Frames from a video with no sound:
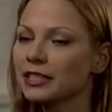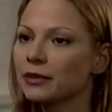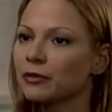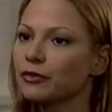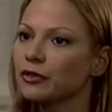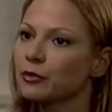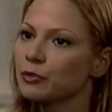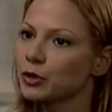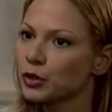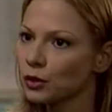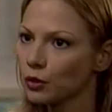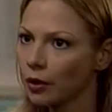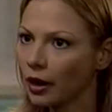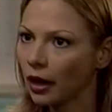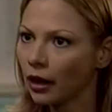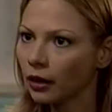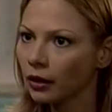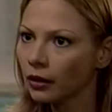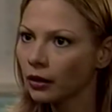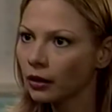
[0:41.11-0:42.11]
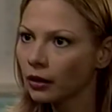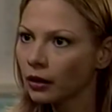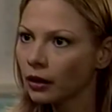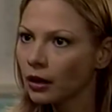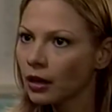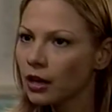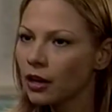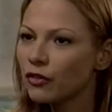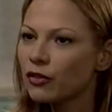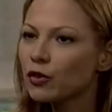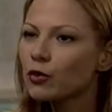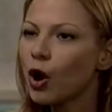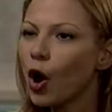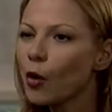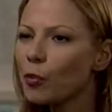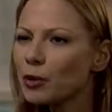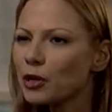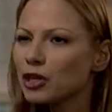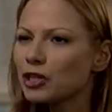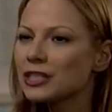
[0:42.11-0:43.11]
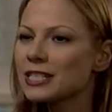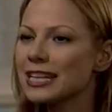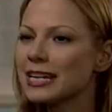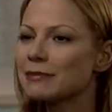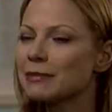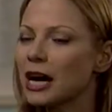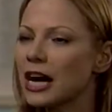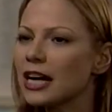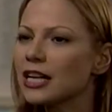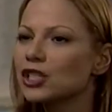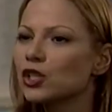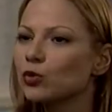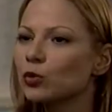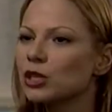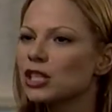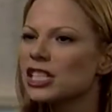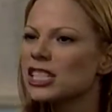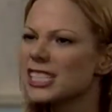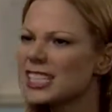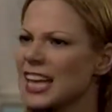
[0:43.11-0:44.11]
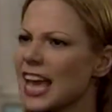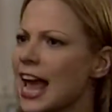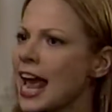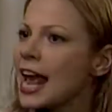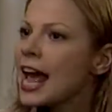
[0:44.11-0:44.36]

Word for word: him from Sorrell. Now, if you'd open your damn eyes... No, if you open